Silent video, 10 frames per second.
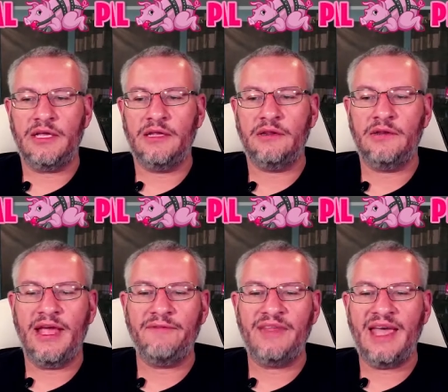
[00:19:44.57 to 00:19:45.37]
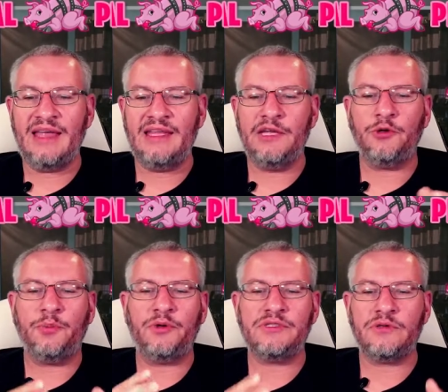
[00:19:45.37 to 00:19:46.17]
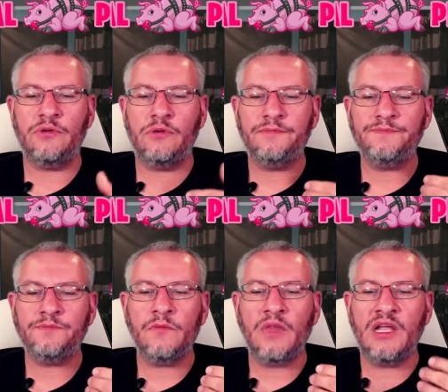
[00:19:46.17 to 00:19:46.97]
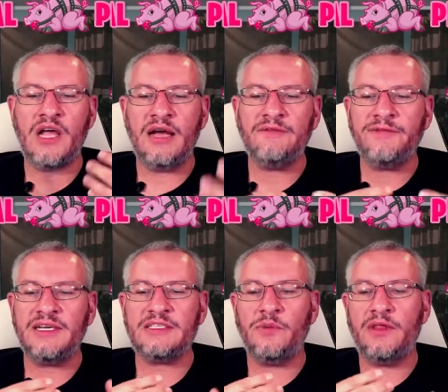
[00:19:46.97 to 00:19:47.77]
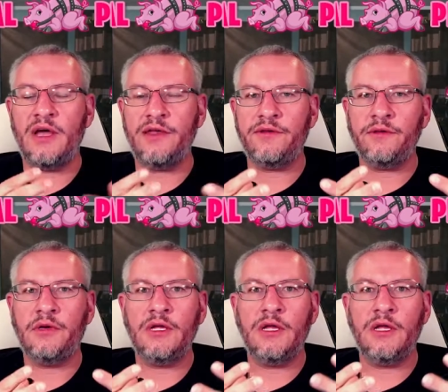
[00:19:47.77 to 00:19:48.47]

and have they had interpersonal conflicts with other,